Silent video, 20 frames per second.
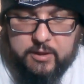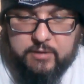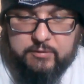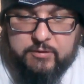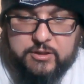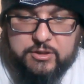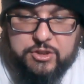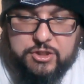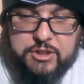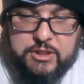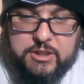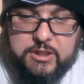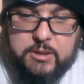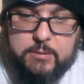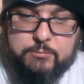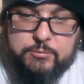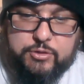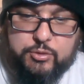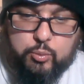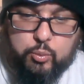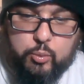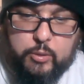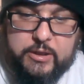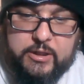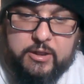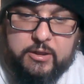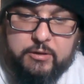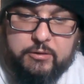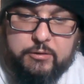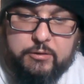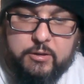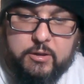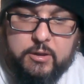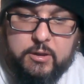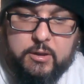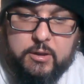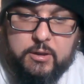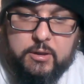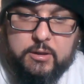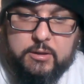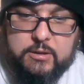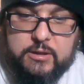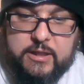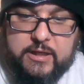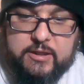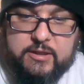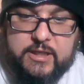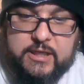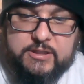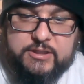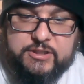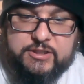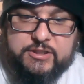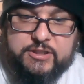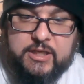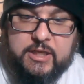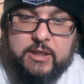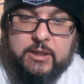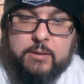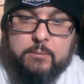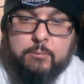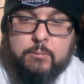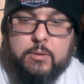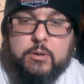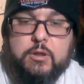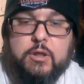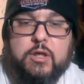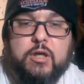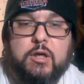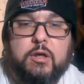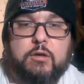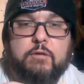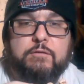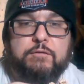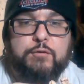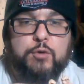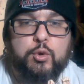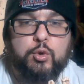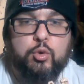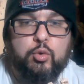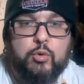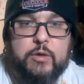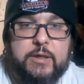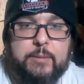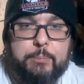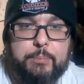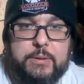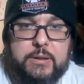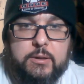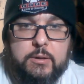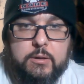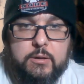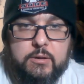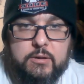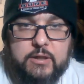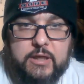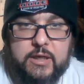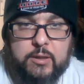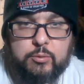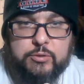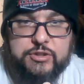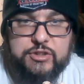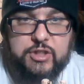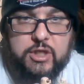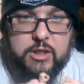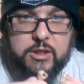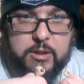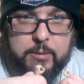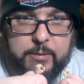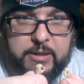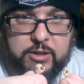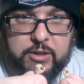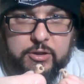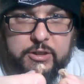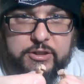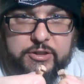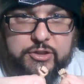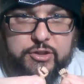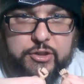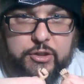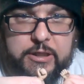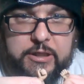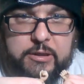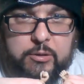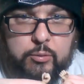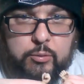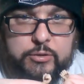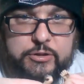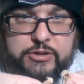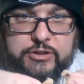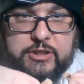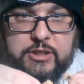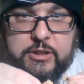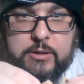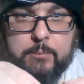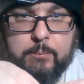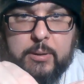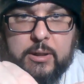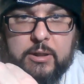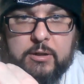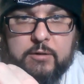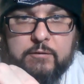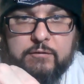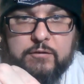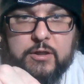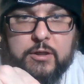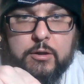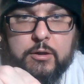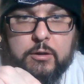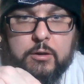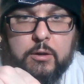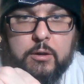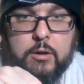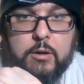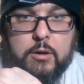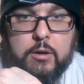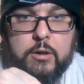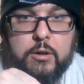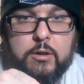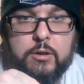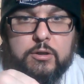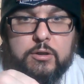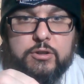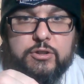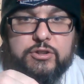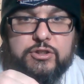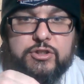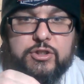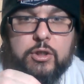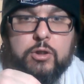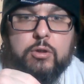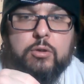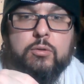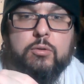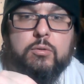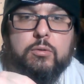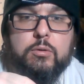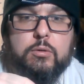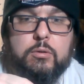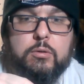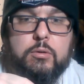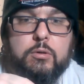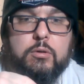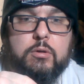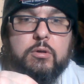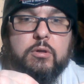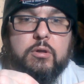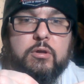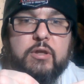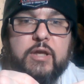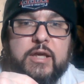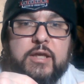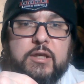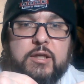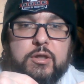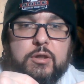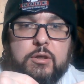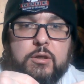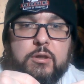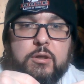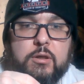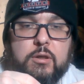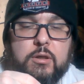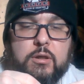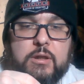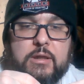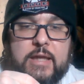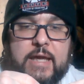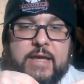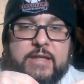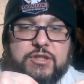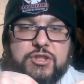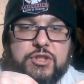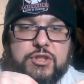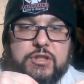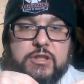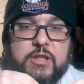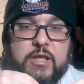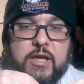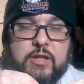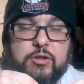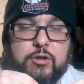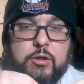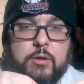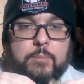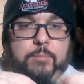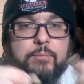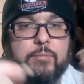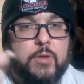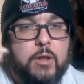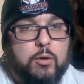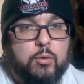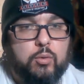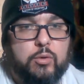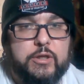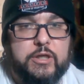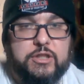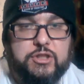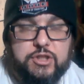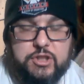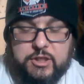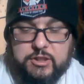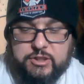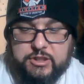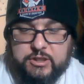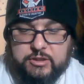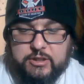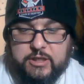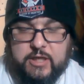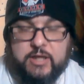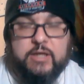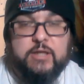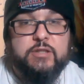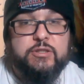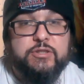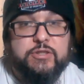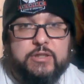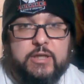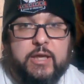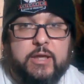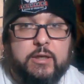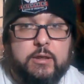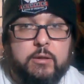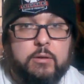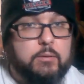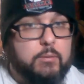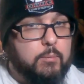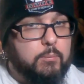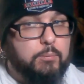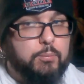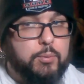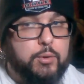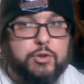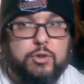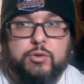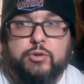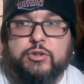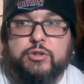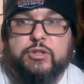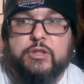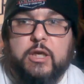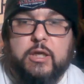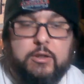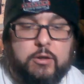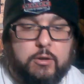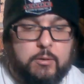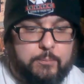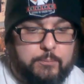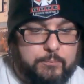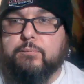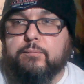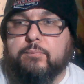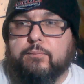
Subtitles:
And then she comes with like that same kung fu grip that I was talking about yesterday with the CM Punk figure. So they could latch together. We're going to change out the hands and put those together.